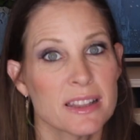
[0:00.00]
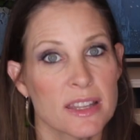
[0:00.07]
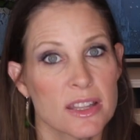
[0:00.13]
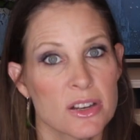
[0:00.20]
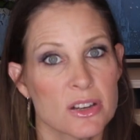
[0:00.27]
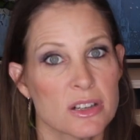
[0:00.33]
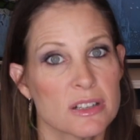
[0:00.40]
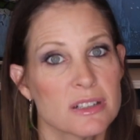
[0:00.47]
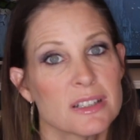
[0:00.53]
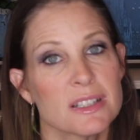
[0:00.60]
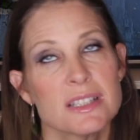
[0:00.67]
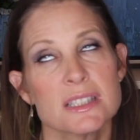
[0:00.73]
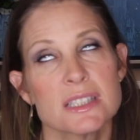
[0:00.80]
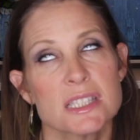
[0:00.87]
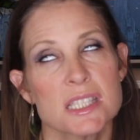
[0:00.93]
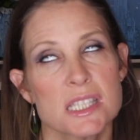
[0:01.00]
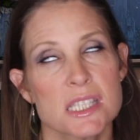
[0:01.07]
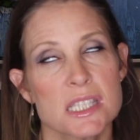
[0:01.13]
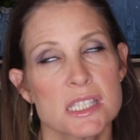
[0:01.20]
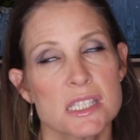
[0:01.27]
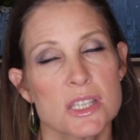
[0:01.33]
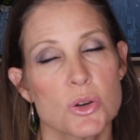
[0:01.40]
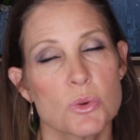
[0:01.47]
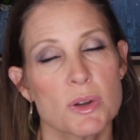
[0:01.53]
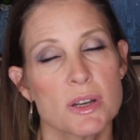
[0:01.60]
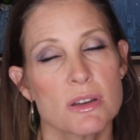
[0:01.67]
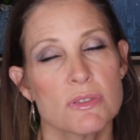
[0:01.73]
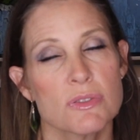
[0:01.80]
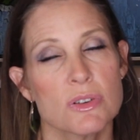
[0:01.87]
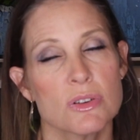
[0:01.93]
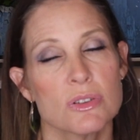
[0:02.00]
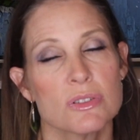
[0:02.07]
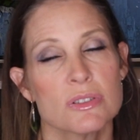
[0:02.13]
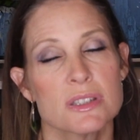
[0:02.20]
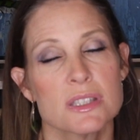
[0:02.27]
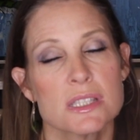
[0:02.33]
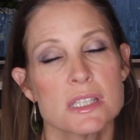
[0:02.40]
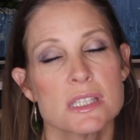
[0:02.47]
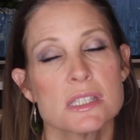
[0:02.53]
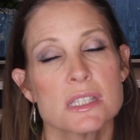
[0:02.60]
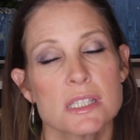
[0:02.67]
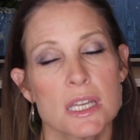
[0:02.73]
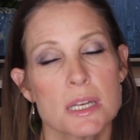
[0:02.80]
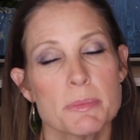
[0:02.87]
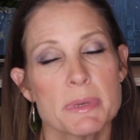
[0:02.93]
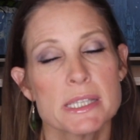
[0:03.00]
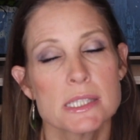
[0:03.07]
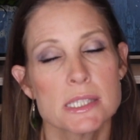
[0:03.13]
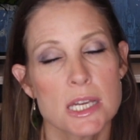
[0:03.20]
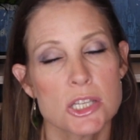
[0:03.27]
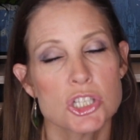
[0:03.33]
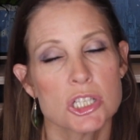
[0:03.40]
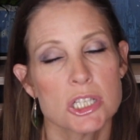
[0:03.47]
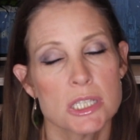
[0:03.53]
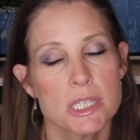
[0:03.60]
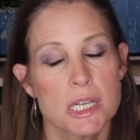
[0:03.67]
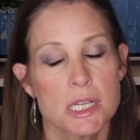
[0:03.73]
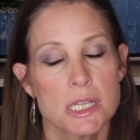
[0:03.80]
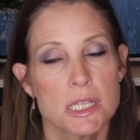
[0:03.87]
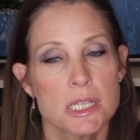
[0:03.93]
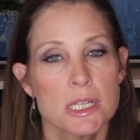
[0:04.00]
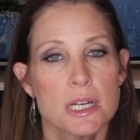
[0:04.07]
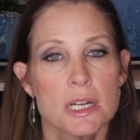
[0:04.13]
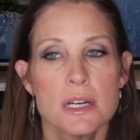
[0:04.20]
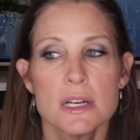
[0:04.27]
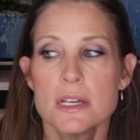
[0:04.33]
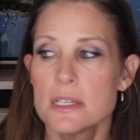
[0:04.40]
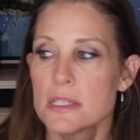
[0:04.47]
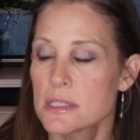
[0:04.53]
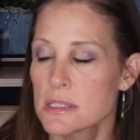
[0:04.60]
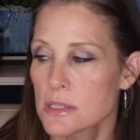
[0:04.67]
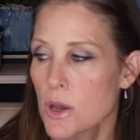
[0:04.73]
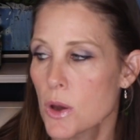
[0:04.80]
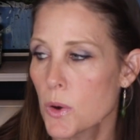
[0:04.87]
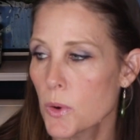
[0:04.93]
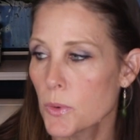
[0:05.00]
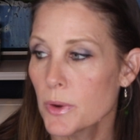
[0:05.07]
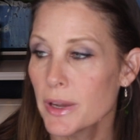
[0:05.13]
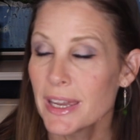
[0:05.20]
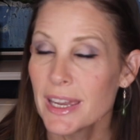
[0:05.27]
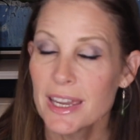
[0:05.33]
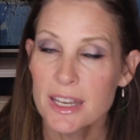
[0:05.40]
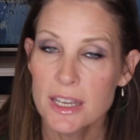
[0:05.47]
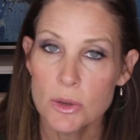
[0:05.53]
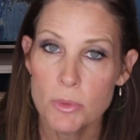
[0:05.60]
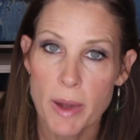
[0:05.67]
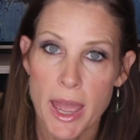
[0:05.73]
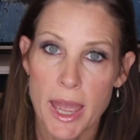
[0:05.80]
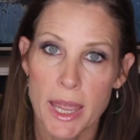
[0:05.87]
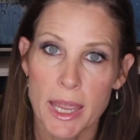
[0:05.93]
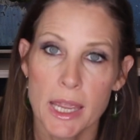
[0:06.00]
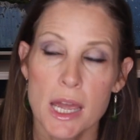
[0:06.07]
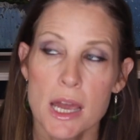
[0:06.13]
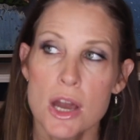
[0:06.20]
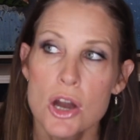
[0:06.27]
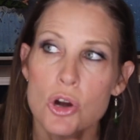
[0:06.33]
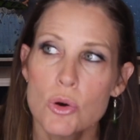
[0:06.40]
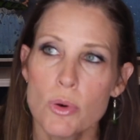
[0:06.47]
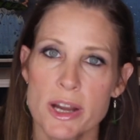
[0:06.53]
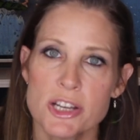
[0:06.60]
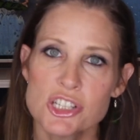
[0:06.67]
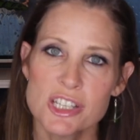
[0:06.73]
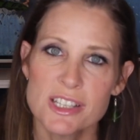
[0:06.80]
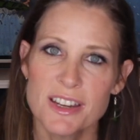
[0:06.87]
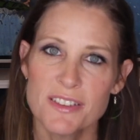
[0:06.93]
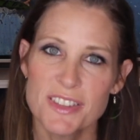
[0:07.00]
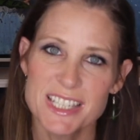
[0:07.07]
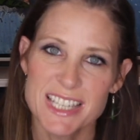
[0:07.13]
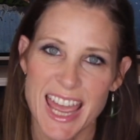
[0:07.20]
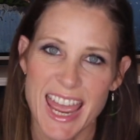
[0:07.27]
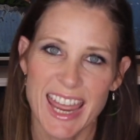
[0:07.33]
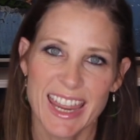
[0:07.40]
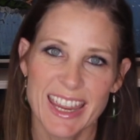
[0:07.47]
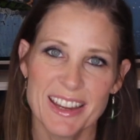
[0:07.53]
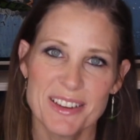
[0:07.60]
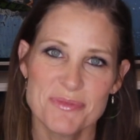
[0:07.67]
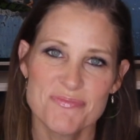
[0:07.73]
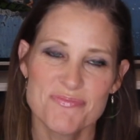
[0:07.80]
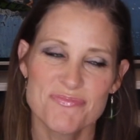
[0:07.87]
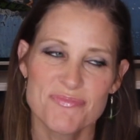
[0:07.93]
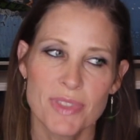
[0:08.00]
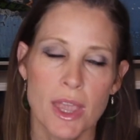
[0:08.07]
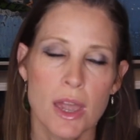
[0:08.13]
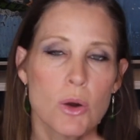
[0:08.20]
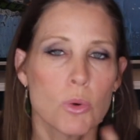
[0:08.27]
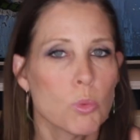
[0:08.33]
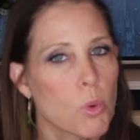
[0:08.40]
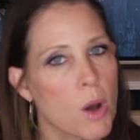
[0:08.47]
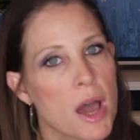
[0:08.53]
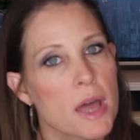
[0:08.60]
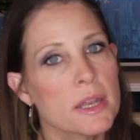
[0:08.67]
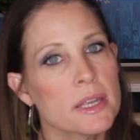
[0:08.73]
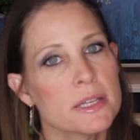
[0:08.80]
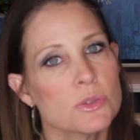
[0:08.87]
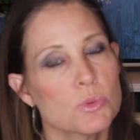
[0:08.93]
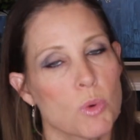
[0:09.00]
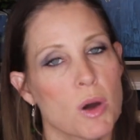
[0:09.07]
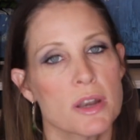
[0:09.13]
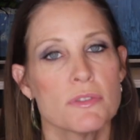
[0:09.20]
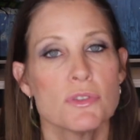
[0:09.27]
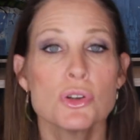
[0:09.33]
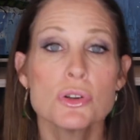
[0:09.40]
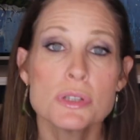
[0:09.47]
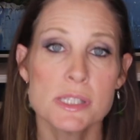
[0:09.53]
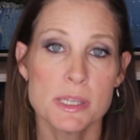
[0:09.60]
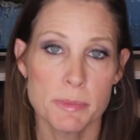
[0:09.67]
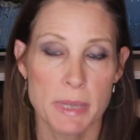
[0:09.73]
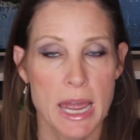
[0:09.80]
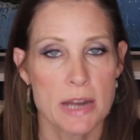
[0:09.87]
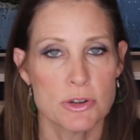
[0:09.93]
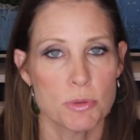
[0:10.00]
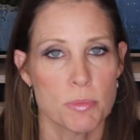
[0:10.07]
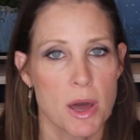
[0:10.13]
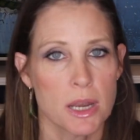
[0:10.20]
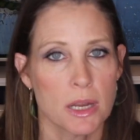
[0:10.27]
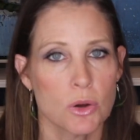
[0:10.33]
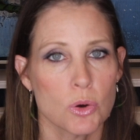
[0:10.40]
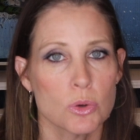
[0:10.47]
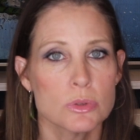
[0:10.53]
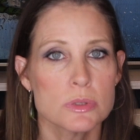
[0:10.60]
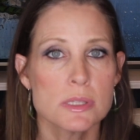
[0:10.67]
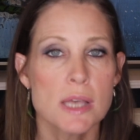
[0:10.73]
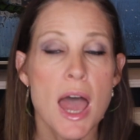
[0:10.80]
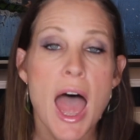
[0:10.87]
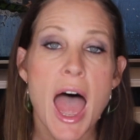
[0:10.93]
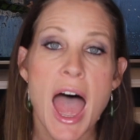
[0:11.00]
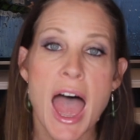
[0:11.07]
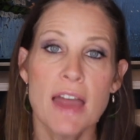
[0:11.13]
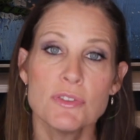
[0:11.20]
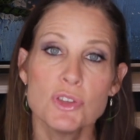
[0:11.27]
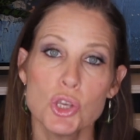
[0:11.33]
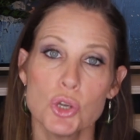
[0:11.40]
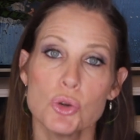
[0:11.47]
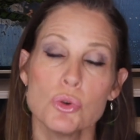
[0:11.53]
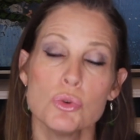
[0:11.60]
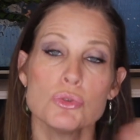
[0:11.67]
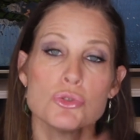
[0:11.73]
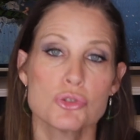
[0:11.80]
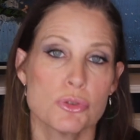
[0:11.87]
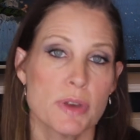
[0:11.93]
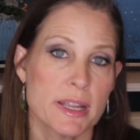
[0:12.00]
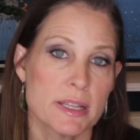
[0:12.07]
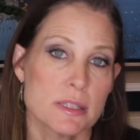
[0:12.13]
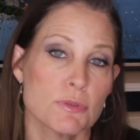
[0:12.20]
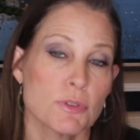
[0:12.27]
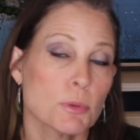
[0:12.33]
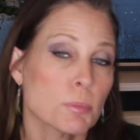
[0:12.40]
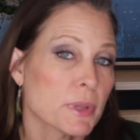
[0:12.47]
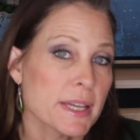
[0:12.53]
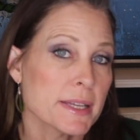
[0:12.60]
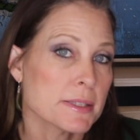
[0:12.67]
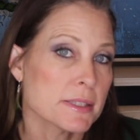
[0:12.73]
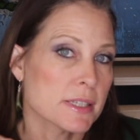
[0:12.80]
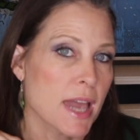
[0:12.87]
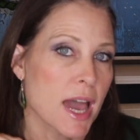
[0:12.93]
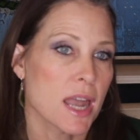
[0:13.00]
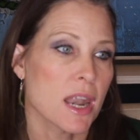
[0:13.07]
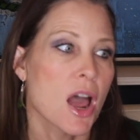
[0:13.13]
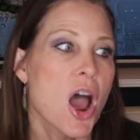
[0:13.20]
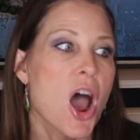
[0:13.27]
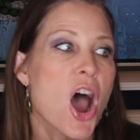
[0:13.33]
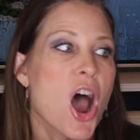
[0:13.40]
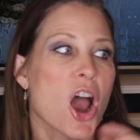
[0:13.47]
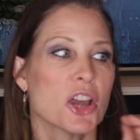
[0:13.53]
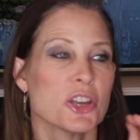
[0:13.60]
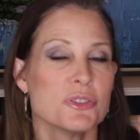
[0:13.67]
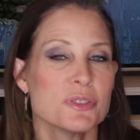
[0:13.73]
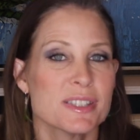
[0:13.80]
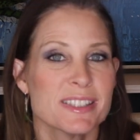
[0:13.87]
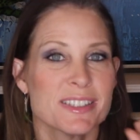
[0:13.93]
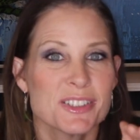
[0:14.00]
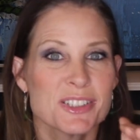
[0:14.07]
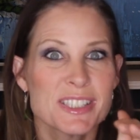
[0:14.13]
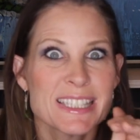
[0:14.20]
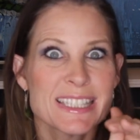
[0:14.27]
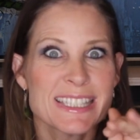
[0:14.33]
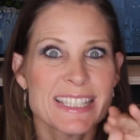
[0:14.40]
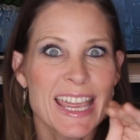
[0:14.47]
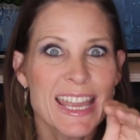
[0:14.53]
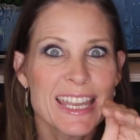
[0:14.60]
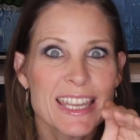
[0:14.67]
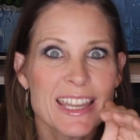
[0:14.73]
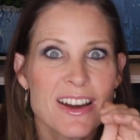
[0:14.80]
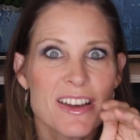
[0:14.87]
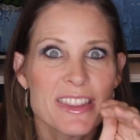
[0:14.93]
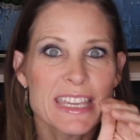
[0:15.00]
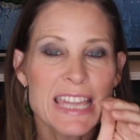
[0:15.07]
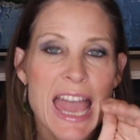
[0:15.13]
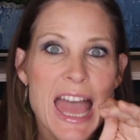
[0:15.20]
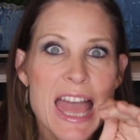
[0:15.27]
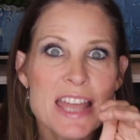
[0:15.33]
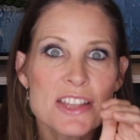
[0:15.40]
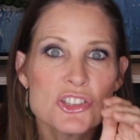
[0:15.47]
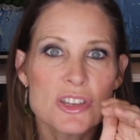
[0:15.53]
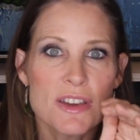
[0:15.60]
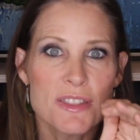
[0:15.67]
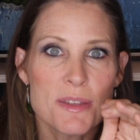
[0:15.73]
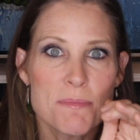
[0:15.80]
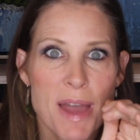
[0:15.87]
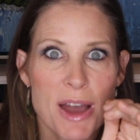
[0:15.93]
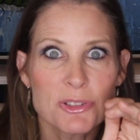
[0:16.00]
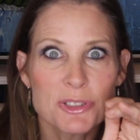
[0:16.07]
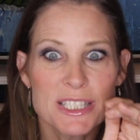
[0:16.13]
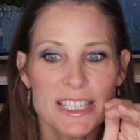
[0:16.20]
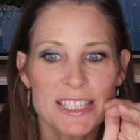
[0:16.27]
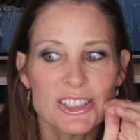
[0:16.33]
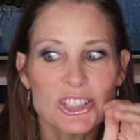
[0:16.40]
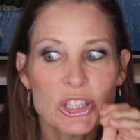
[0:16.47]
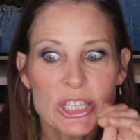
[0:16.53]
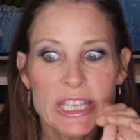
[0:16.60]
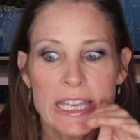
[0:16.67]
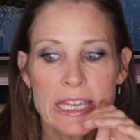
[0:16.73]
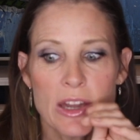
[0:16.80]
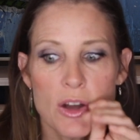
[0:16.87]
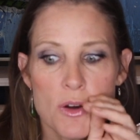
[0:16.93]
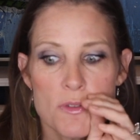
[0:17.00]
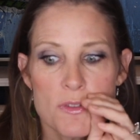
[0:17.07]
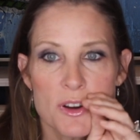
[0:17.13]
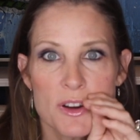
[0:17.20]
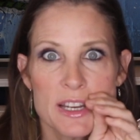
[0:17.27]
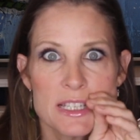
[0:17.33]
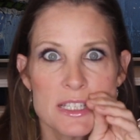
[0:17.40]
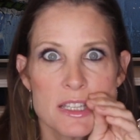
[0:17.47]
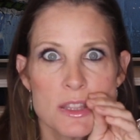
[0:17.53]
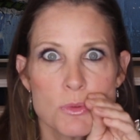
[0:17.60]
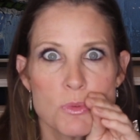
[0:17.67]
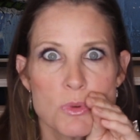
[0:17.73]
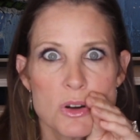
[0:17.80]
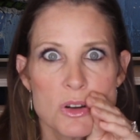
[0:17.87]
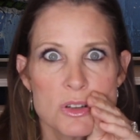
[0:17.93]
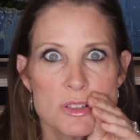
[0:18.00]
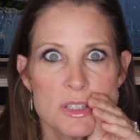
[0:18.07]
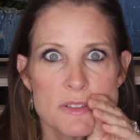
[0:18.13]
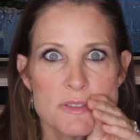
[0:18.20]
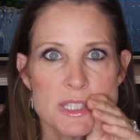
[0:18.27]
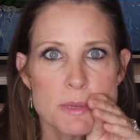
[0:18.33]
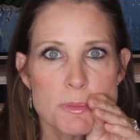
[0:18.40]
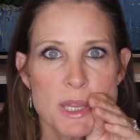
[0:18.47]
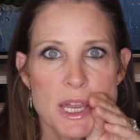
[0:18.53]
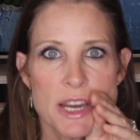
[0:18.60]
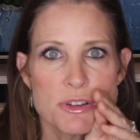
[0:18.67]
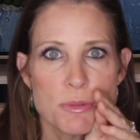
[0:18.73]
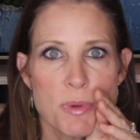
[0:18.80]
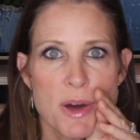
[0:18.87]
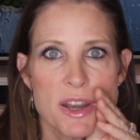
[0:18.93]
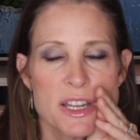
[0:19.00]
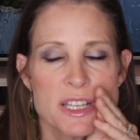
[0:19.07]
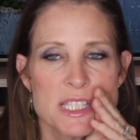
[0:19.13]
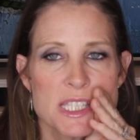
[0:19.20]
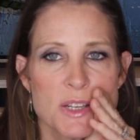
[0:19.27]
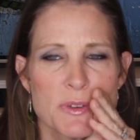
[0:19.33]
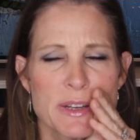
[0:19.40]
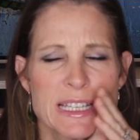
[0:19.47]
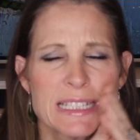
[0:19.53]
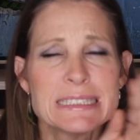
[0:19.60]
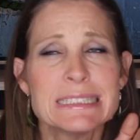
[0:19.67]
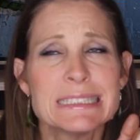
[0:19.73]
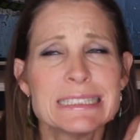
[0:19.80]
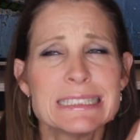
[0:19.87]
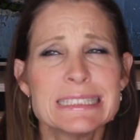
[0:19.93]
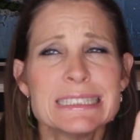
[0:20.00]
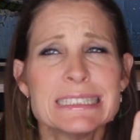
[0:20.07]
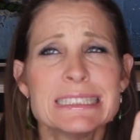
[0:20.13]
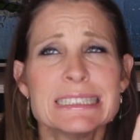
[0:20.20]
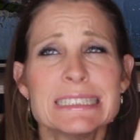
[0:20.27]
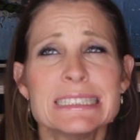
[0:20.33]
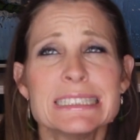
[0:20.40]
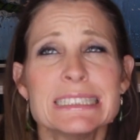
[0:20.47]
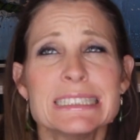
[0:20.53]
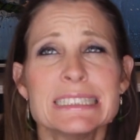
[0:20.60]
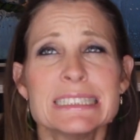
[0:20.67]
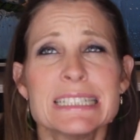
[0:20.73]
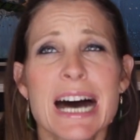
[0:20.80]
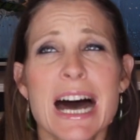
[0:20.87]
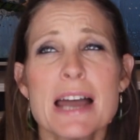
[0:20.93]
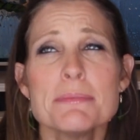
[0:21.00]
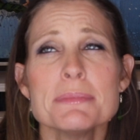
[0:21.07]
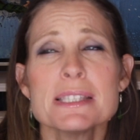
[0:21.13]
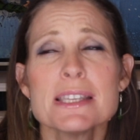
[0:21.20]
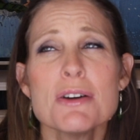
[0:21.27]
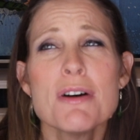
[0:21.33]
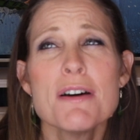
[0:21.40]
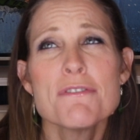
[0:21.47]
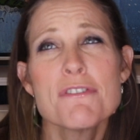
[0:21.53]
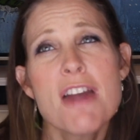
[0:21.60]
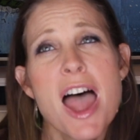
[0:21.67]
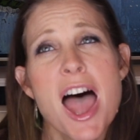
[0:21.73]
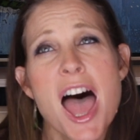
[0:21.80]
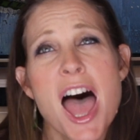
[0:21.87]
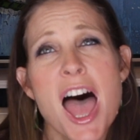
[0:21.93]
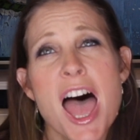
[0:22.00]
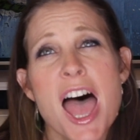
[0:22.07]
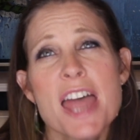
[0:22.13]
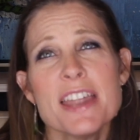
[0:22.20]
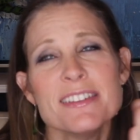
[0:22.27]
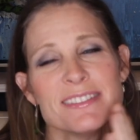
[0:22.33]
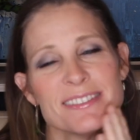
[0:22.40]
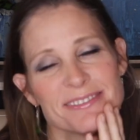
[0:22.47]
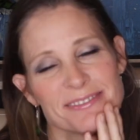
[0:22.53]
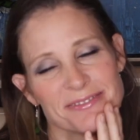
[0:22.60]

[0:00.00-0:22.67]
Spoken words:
litter. This is so wonderful. This is gonna be such a good year. So anyway, question of the day, what is one of your semi-hydroponic goals? Have you transferred plants yet? Are you still standing on the edge of the mountain looking over into the world of semi-hydroponics going, I'm so afraid?